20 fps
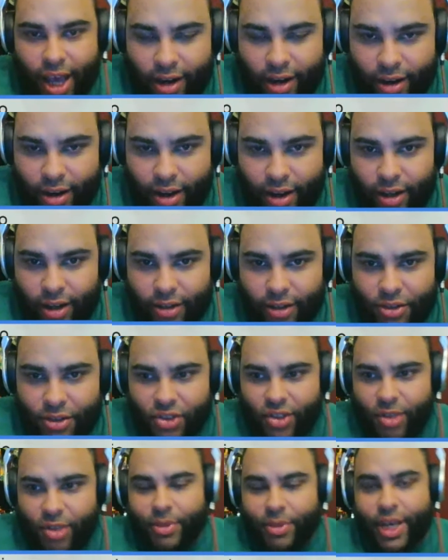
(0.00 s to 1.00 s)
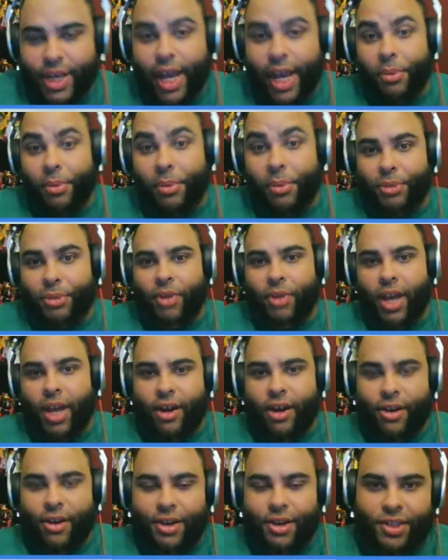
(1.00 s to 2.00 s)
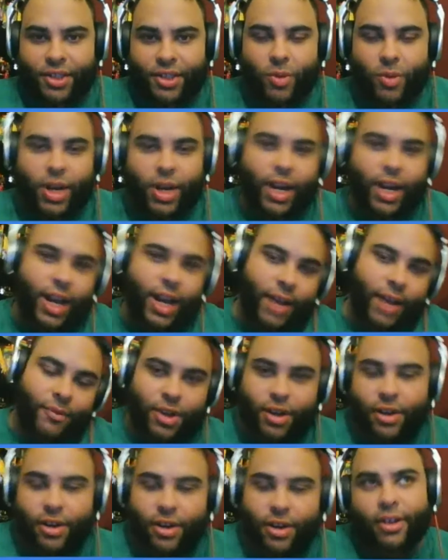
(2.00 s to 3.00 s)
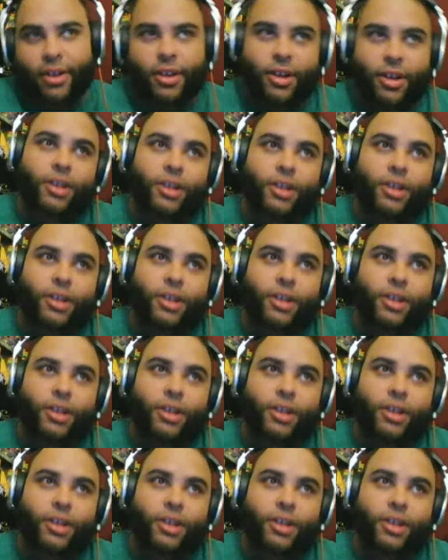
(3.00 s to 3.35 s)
And just to be able to play it on a system without having to,